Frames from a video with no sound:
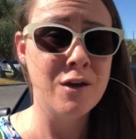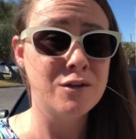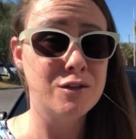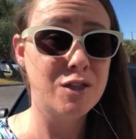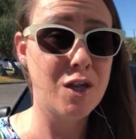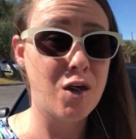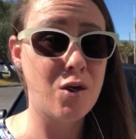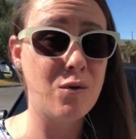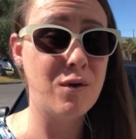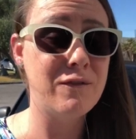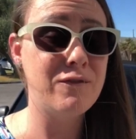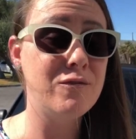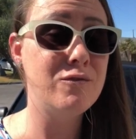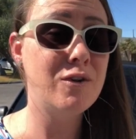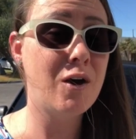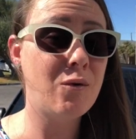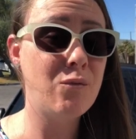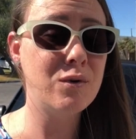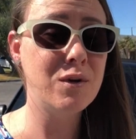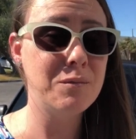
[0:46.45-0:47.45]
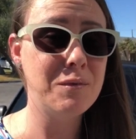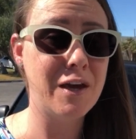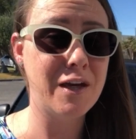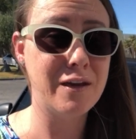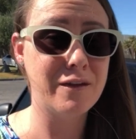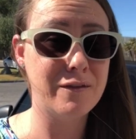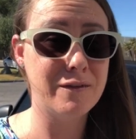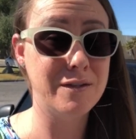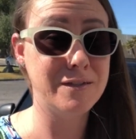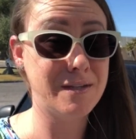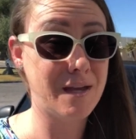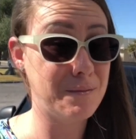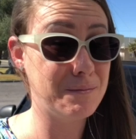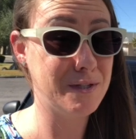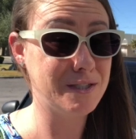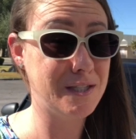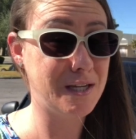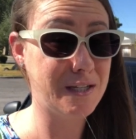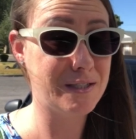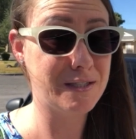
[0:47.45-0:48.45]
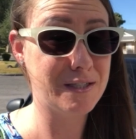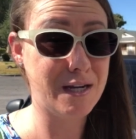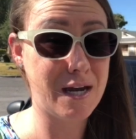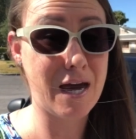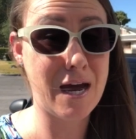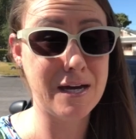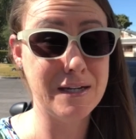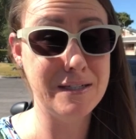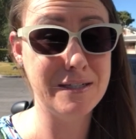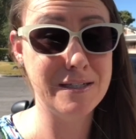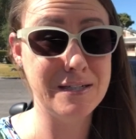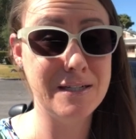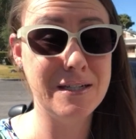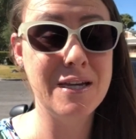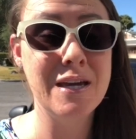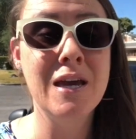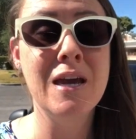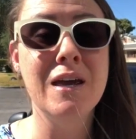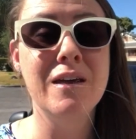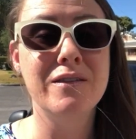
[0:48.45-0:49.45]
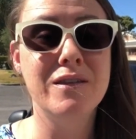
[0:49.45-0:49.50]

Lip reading: So if you don't want to make the same mistakes that I did,